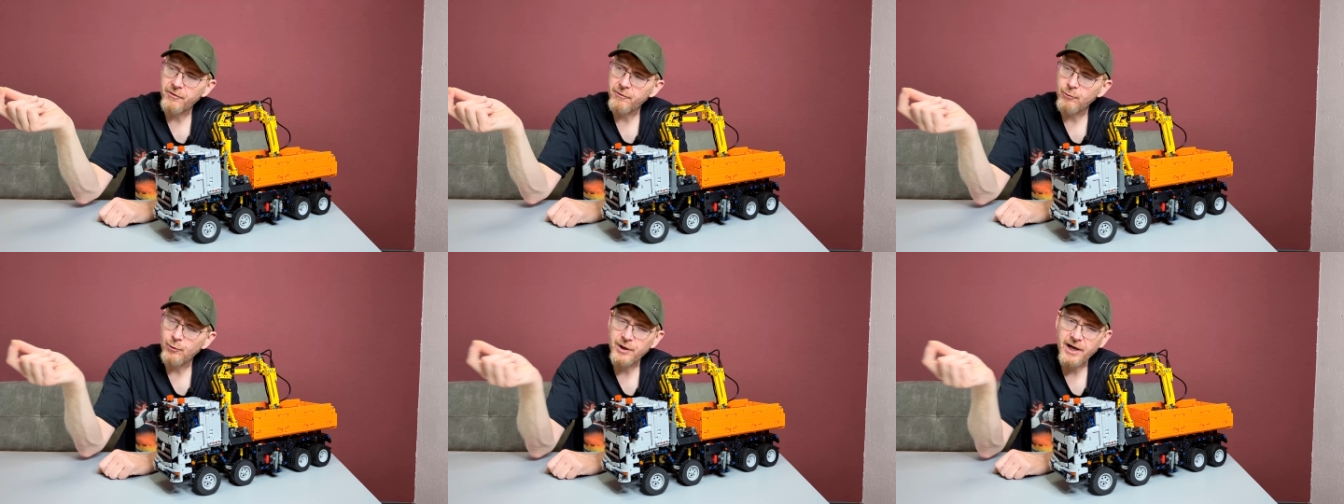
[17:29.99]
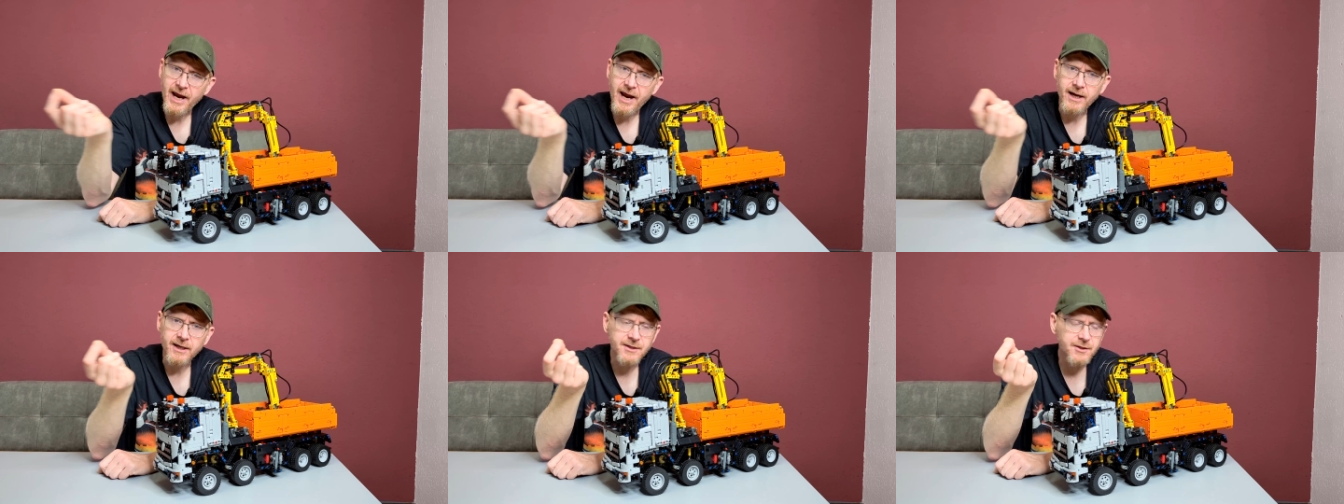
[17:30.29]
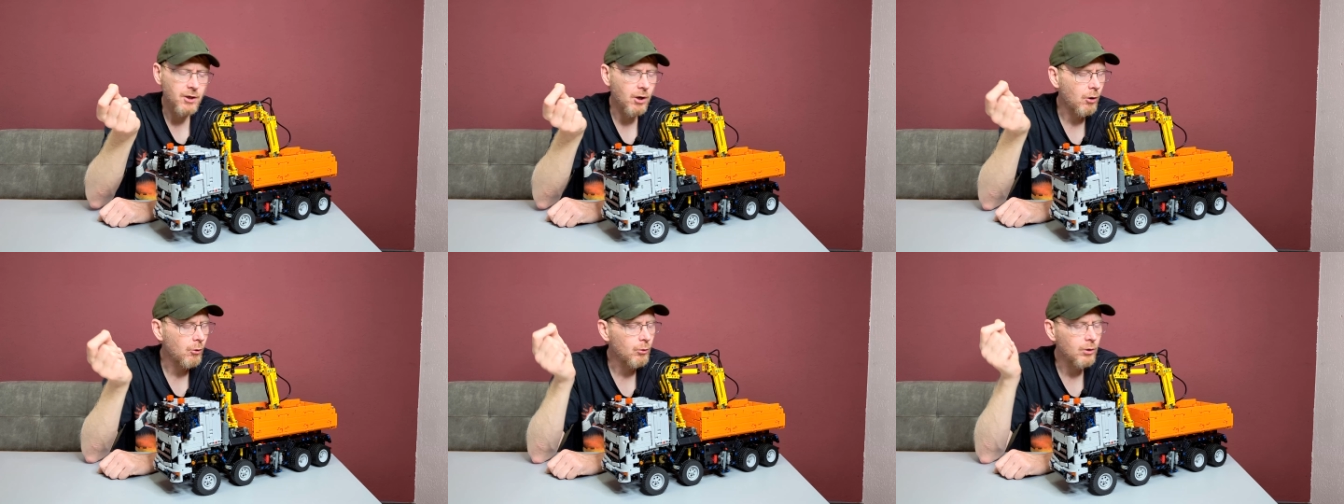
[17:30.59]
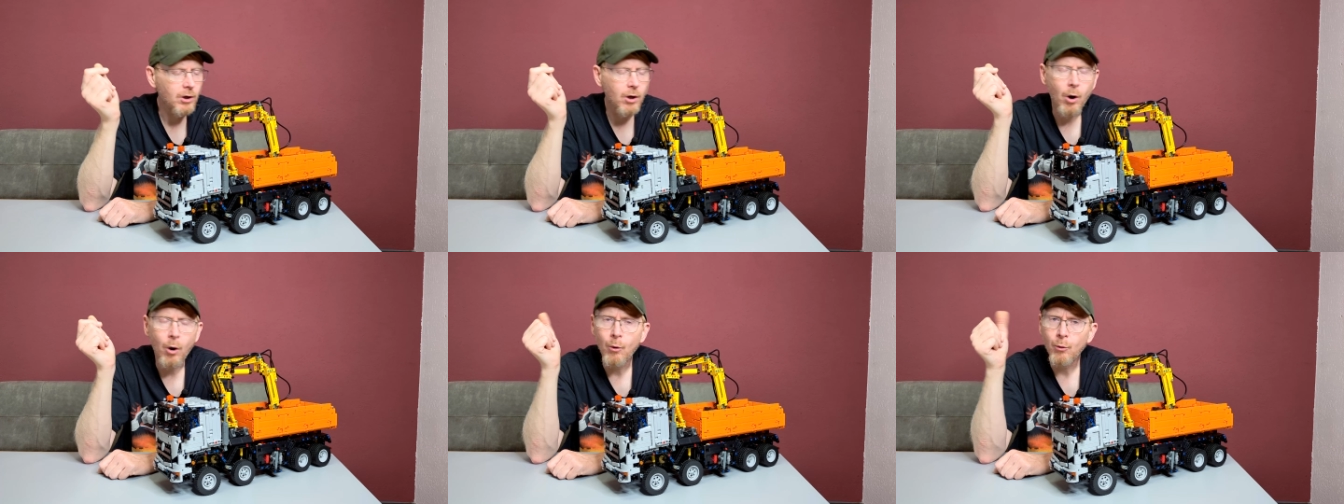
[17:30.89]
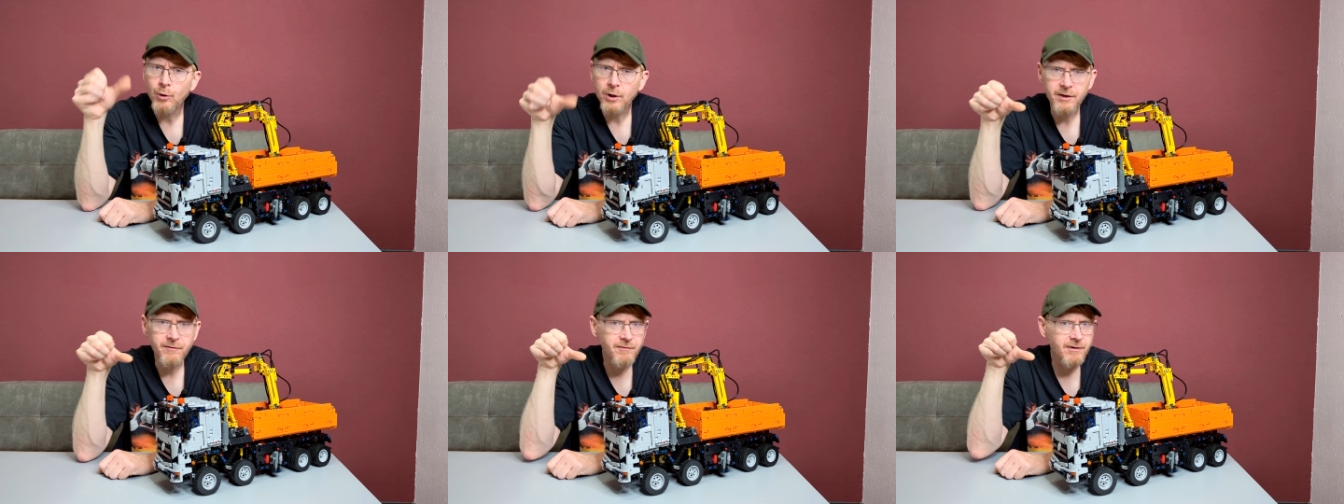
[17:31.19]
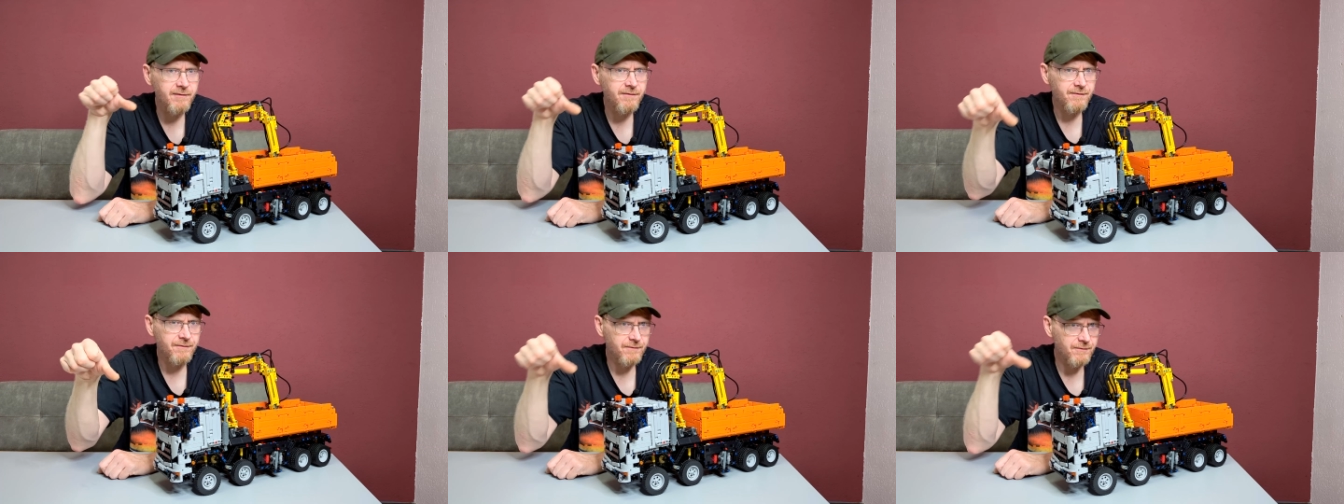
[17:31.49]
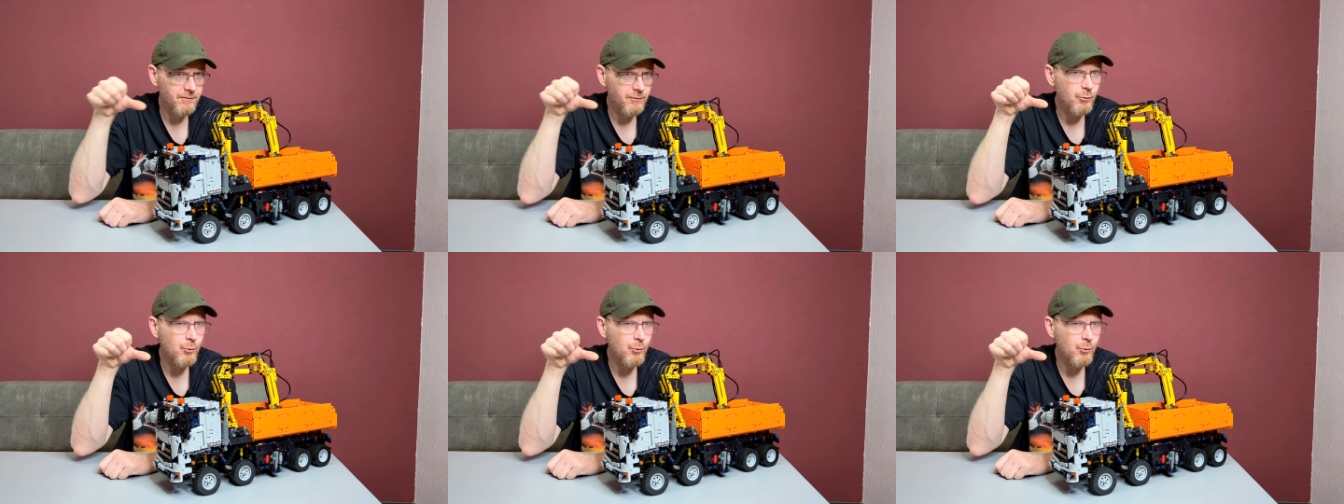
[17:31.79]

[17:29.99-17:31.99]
through the X-hole only with